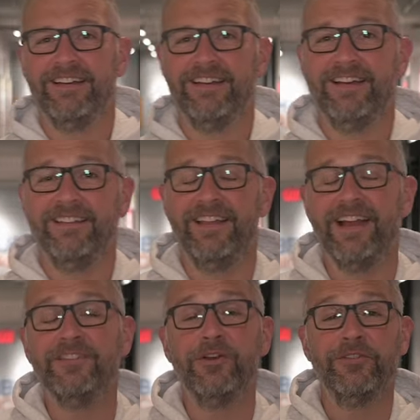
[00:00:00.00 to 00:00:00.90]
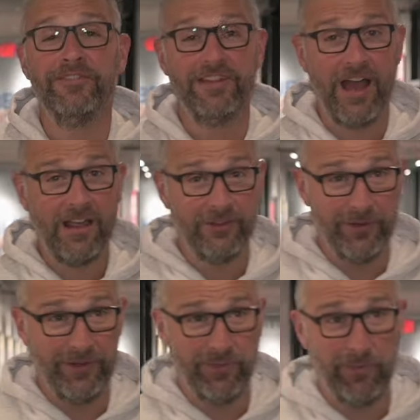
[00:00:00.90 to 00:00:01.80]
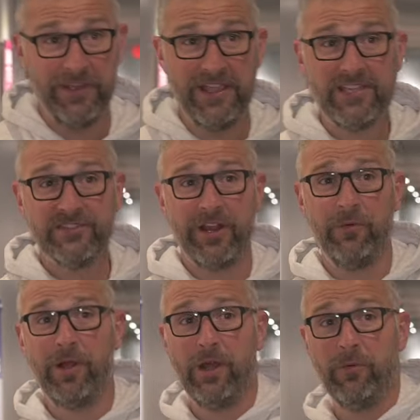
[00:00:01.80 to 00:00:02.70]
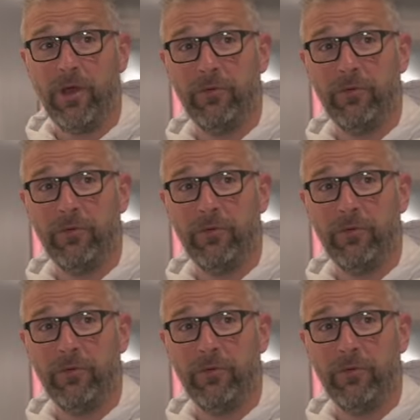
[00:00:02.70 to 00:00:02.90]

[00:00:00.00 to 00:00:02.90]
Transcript: Uh, lactose intolerant. But yesterday, when I went